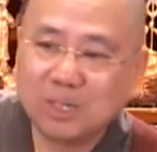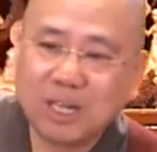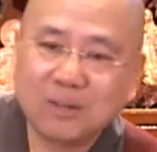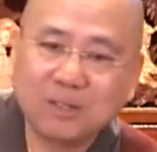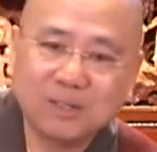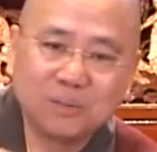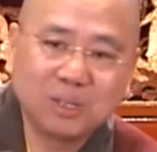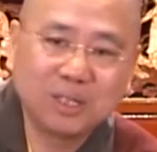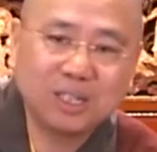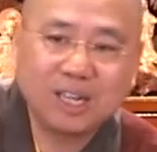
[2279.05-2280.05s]
We're
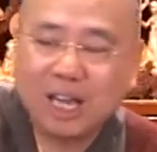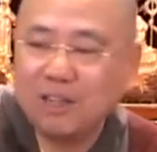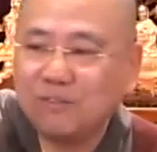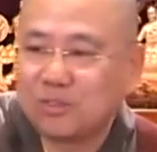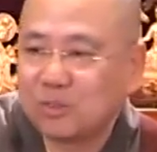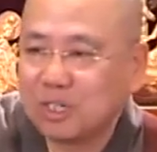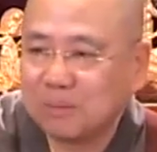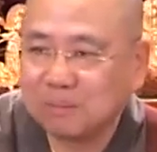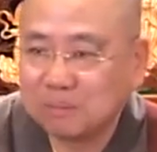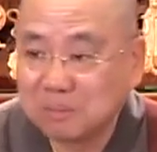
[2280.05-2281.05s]
in that life
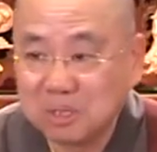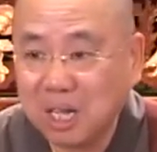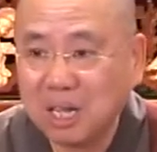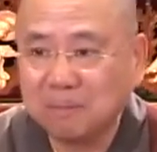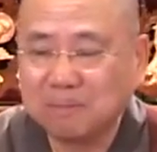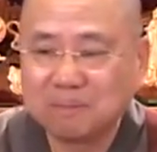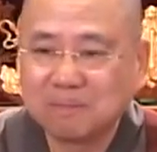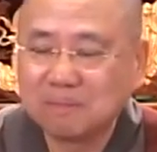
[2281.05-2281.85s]
dream. Same.